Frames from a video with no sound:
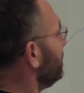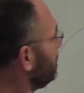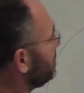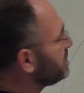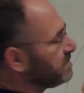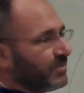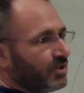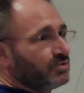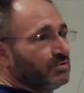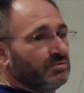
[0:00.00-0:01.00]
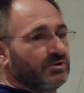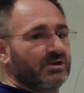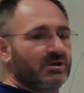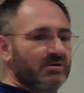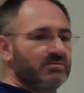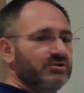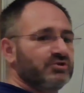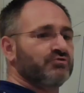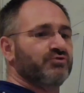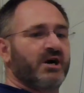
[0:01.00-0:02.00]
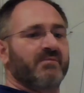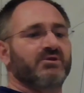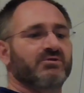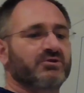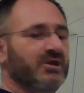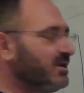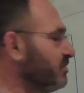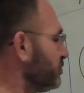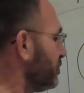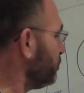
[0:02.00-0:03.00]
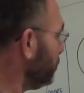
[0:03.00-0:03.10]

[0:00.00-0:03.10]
in this model, you can go and describe to your stakeholders,